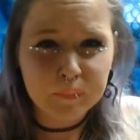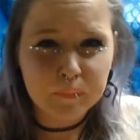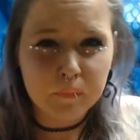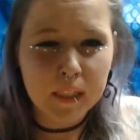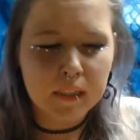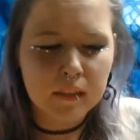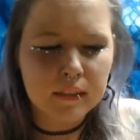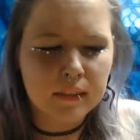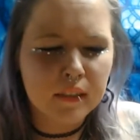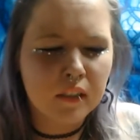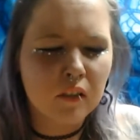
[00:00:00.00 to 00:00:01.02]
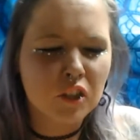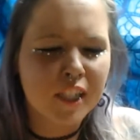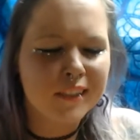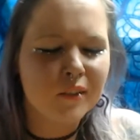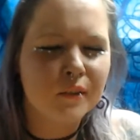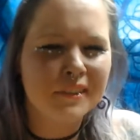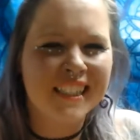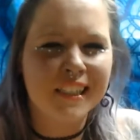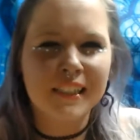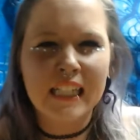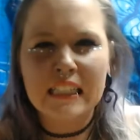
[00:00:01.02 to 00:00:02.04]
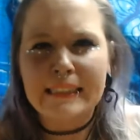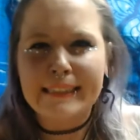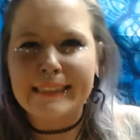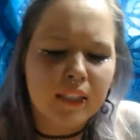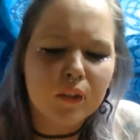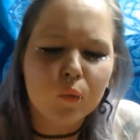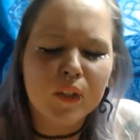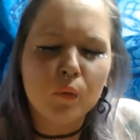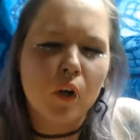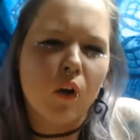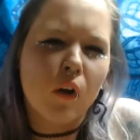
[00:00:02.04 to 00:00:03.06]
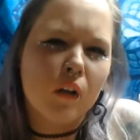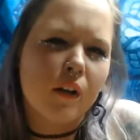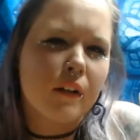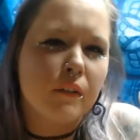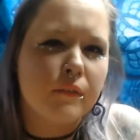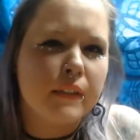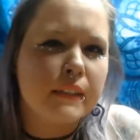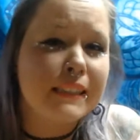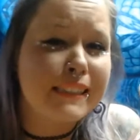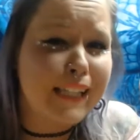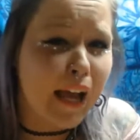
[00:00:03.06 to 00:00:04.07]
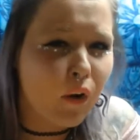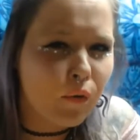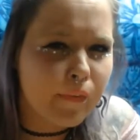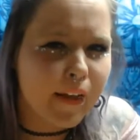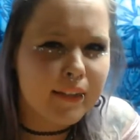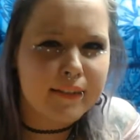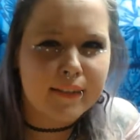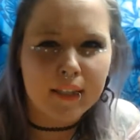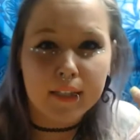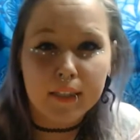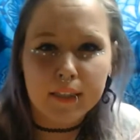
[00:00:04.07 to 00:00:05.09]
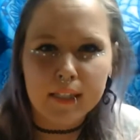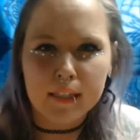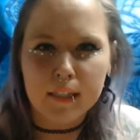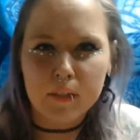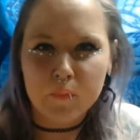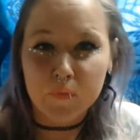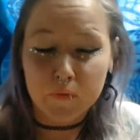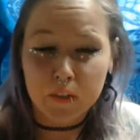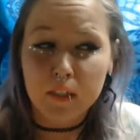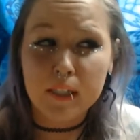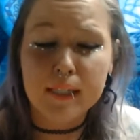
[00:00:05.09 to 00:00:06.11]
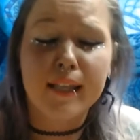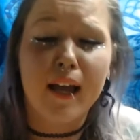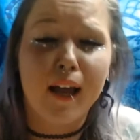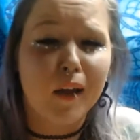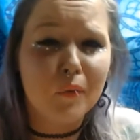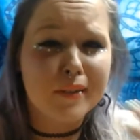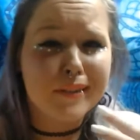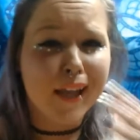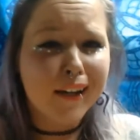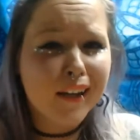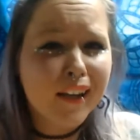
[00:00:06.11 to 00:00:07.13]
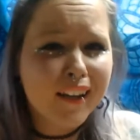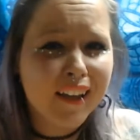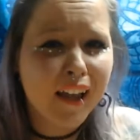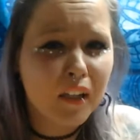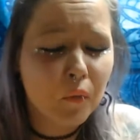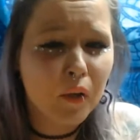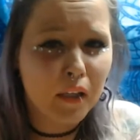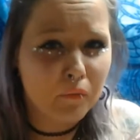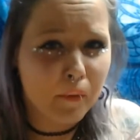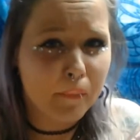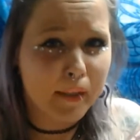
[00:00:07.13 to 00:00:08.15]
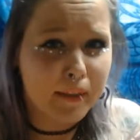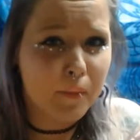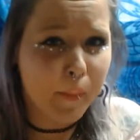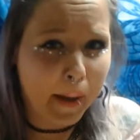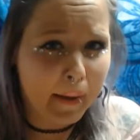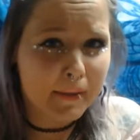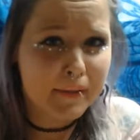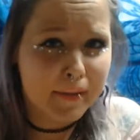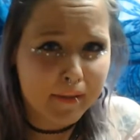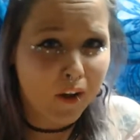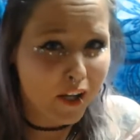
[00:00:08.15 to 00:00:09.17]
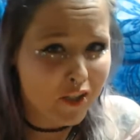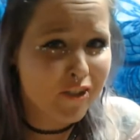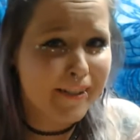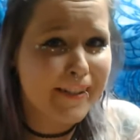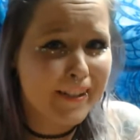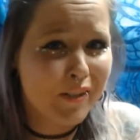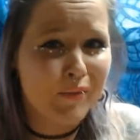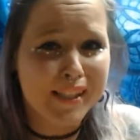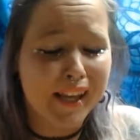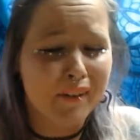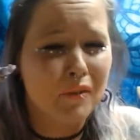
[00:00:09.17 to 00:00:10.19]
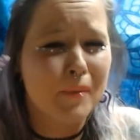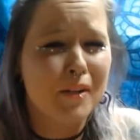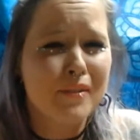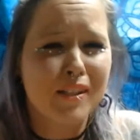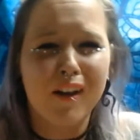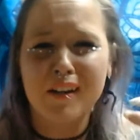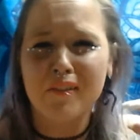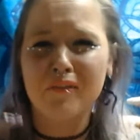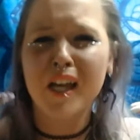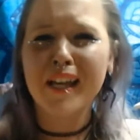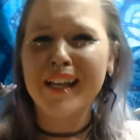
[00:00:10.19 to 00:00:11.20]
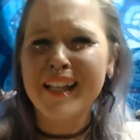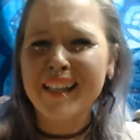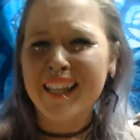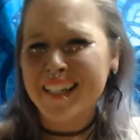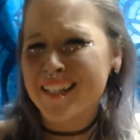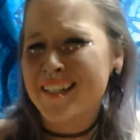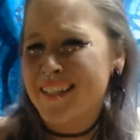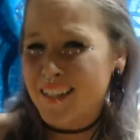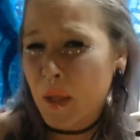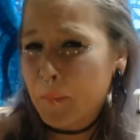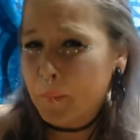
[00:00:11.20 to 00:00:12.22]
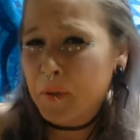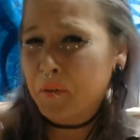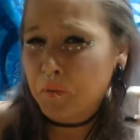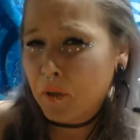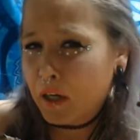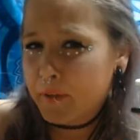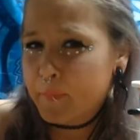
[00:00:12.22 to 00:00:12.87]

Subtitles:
Because, January was kind of like a sleepy, we were all kind of feeling down. That's like the feeling that I was getting anyway from like the mass consciousness, was that everybody was kind of like in a slump, in a rut.